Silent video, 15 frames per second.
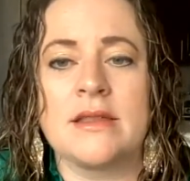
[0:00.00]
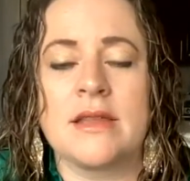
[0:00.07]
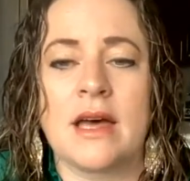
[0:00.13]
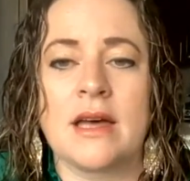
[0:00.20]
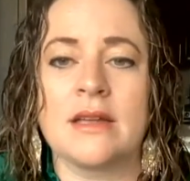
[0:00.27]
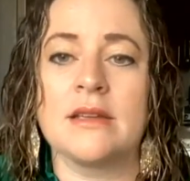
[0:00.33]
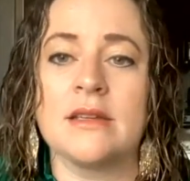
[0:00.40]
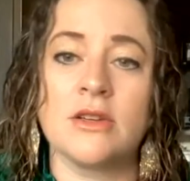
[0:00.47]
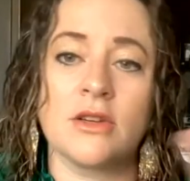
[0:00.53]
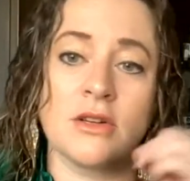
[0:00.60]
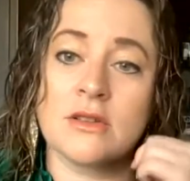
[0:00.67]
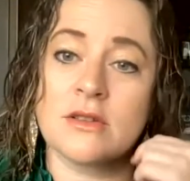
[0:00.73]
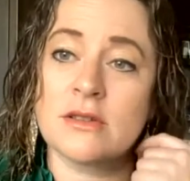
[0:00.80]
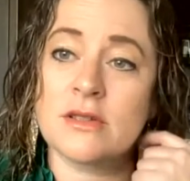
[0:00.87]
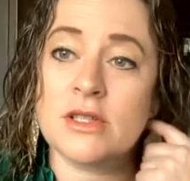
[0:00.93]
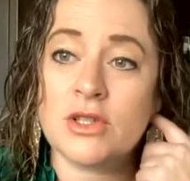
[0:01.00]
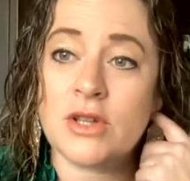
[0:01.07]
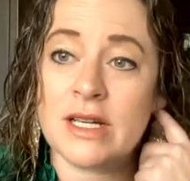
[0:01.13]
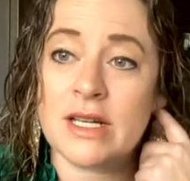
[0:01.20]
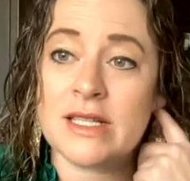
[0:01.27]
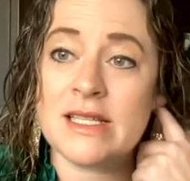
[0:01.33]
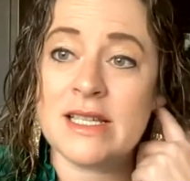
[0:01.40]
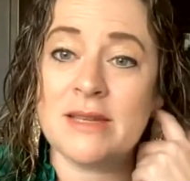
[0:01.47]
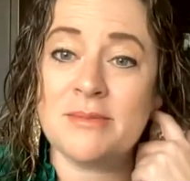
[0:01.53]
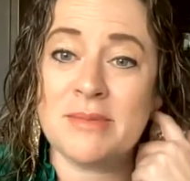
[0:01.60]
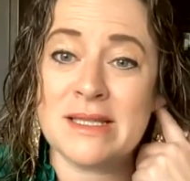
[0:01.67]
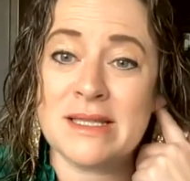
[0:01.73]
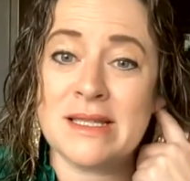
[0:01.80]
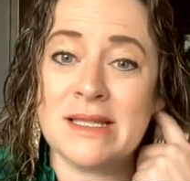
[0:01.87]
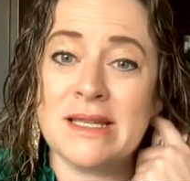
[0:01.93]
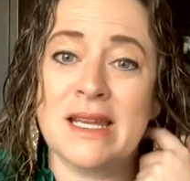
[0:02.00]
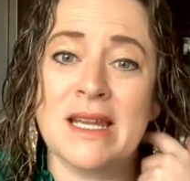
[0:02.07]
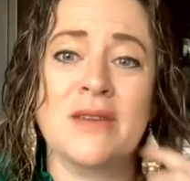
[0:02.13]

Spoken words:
that you're stressed and busy and